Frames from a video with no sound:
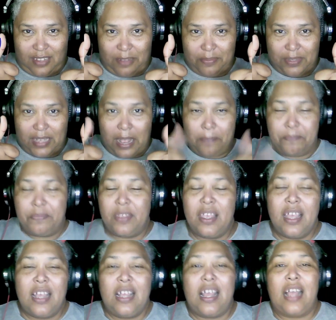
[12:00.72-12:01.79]
thumbs up,
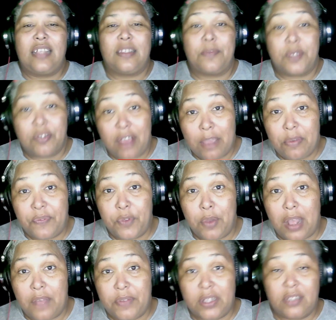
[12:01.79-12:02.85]
subscribe if
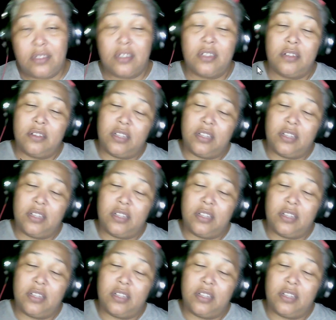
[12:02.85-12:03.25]
you haven't,